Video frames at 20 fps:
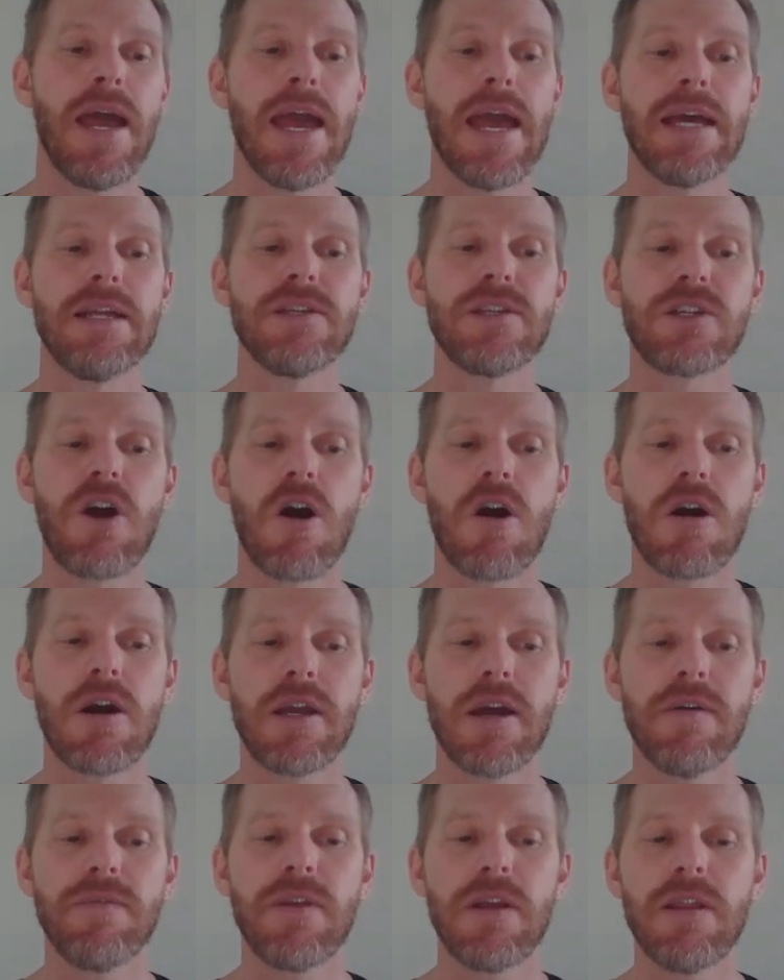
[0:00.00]
And
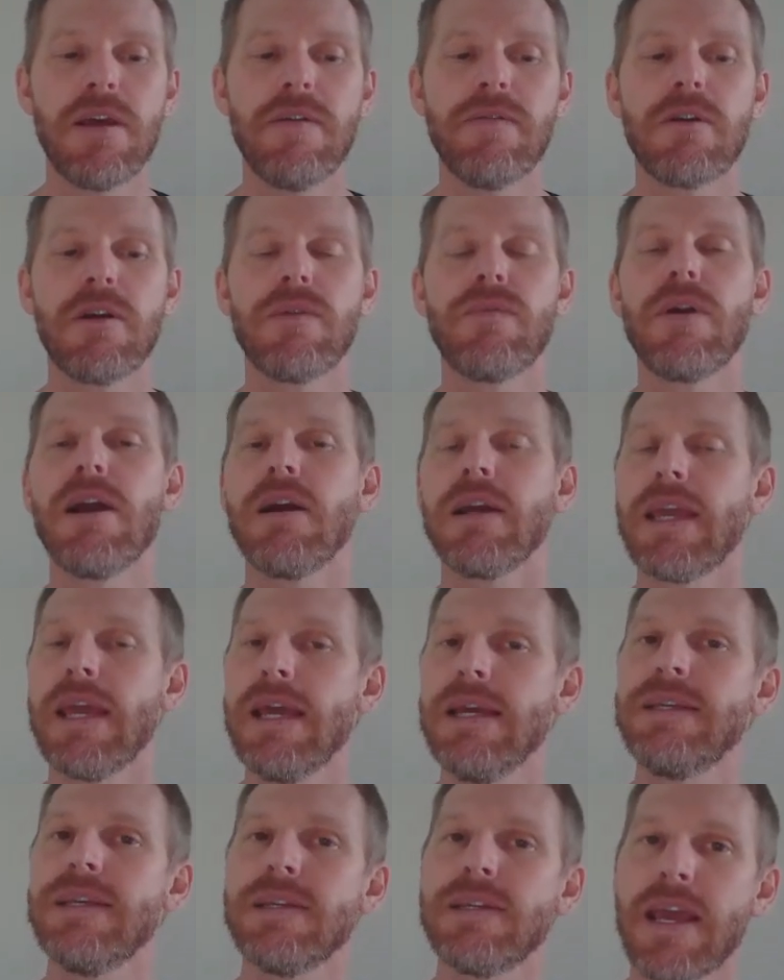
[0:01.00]
scarring of the liver in rare
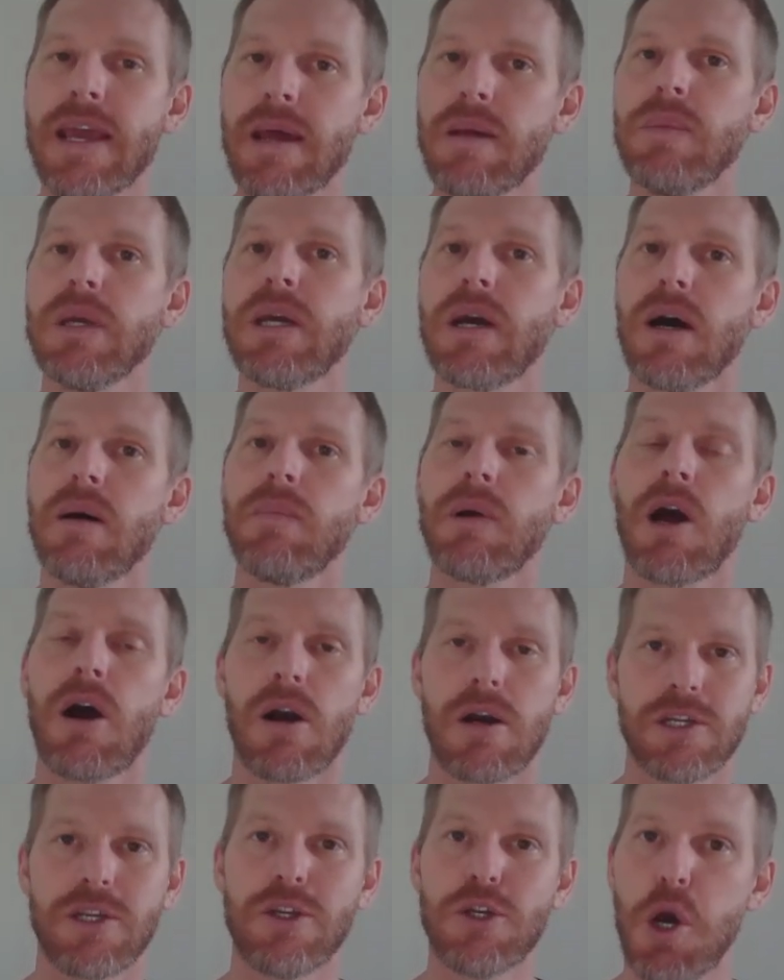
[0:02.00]
cases can become
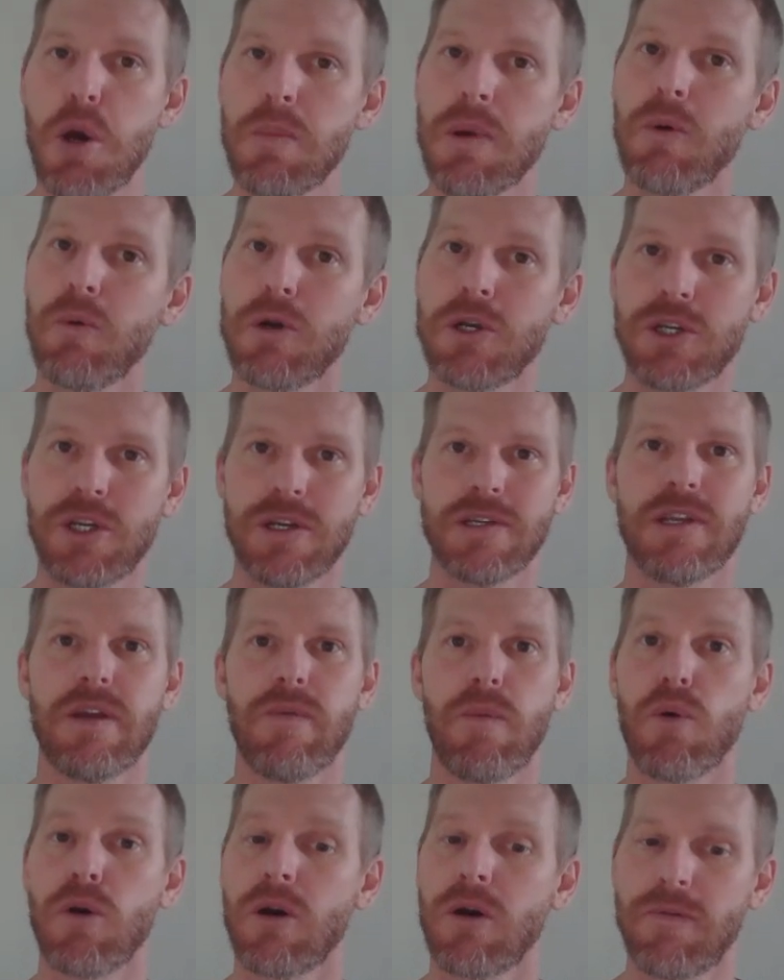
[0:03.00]
carcinoma, which is
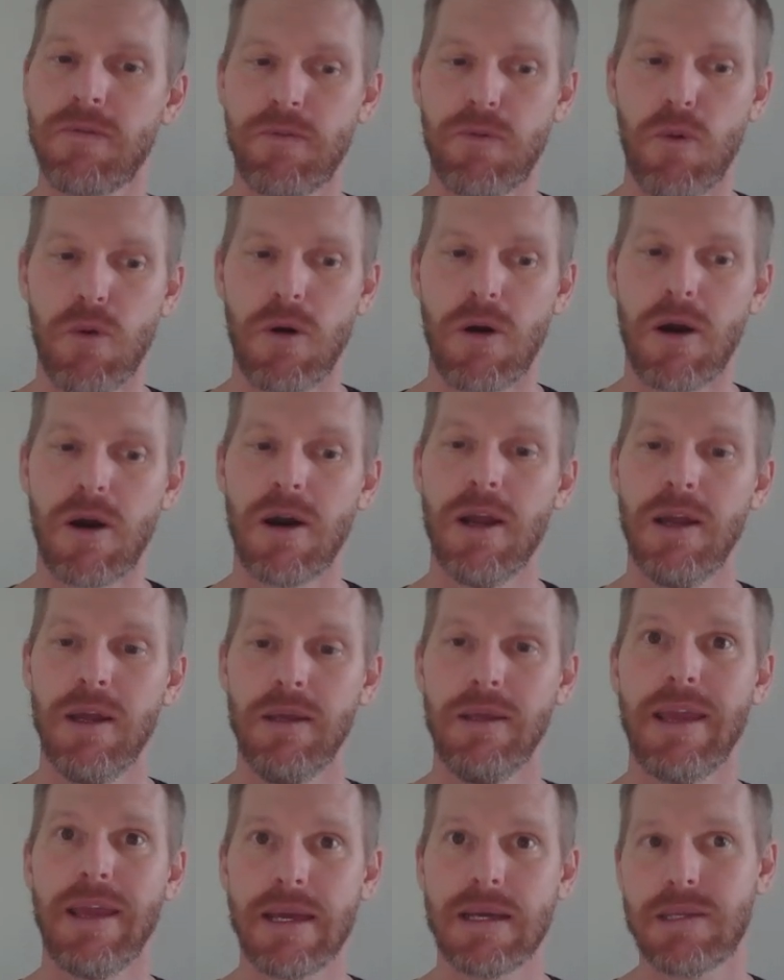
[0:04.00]
a word for
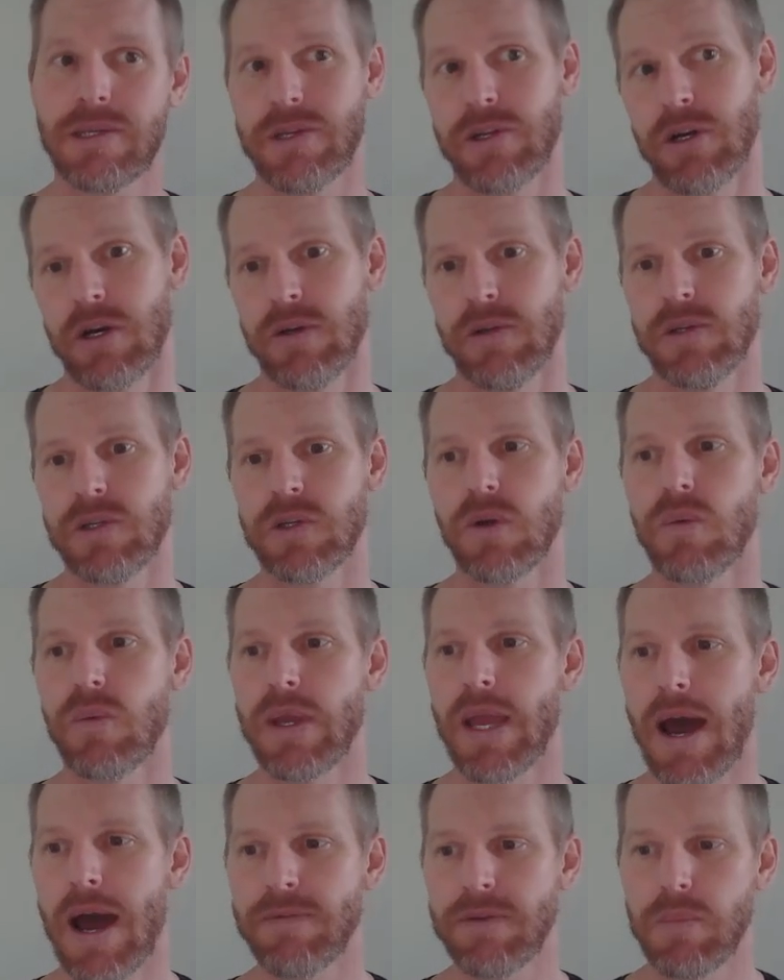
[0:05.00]
cancer. So
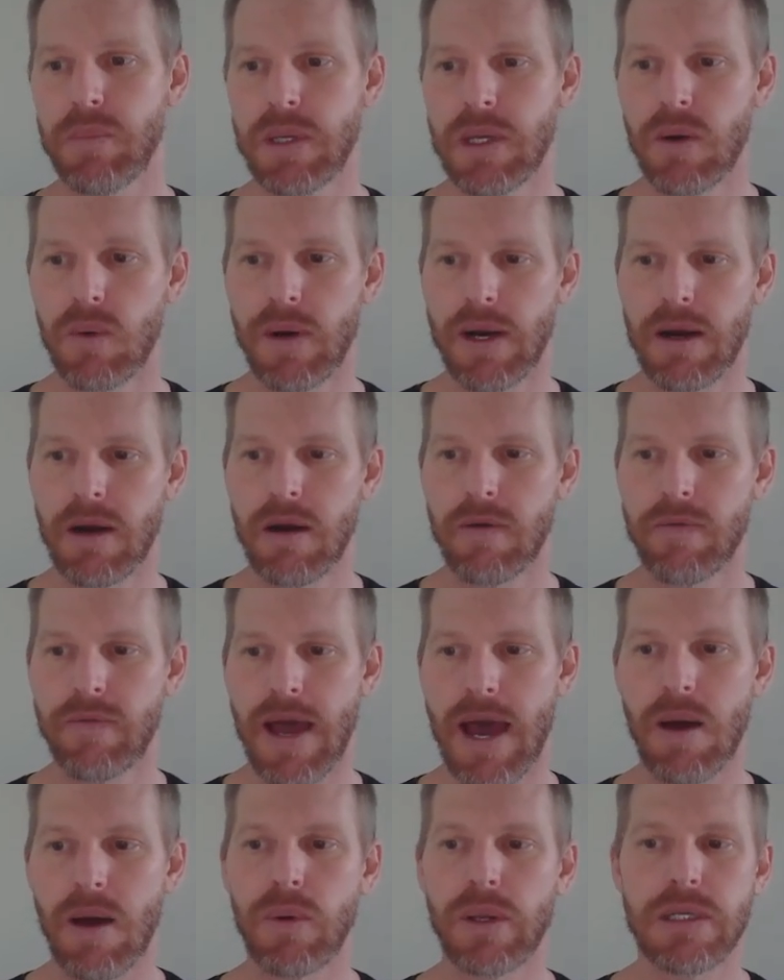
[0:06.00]
we have to be aware of
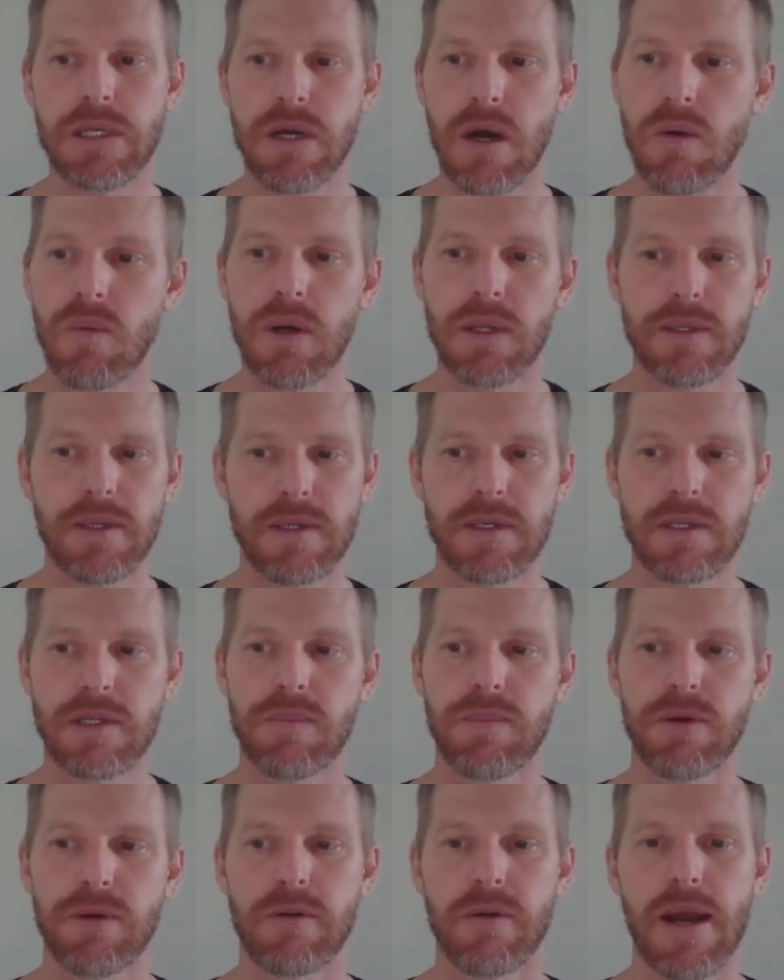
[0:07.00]
that. We don't want this
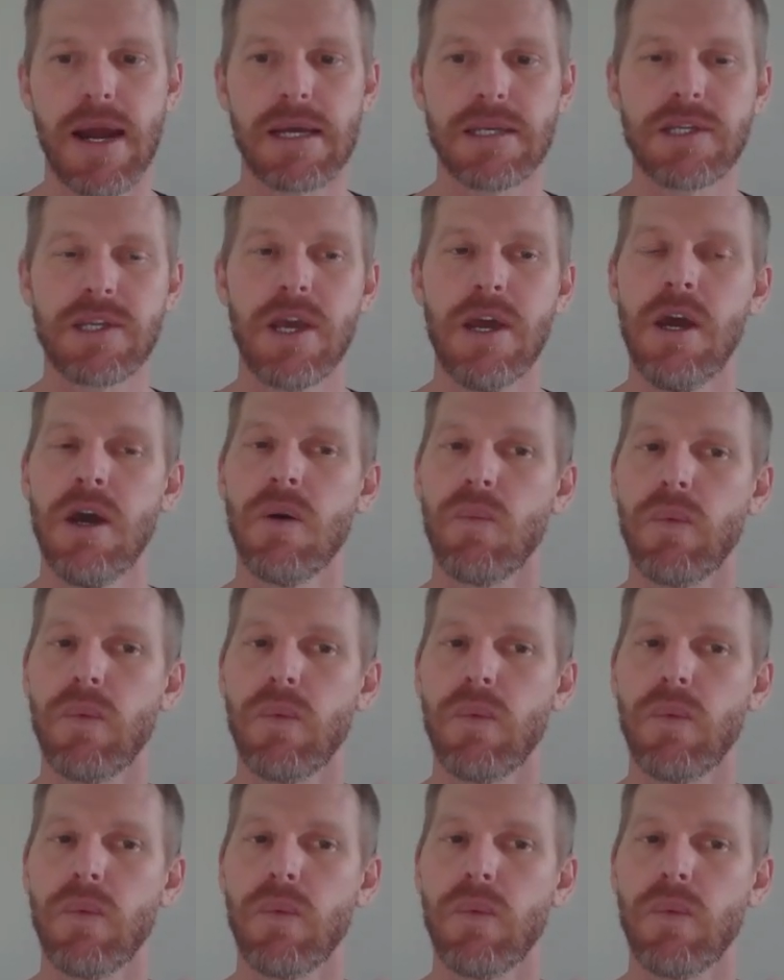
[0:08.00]
to progress.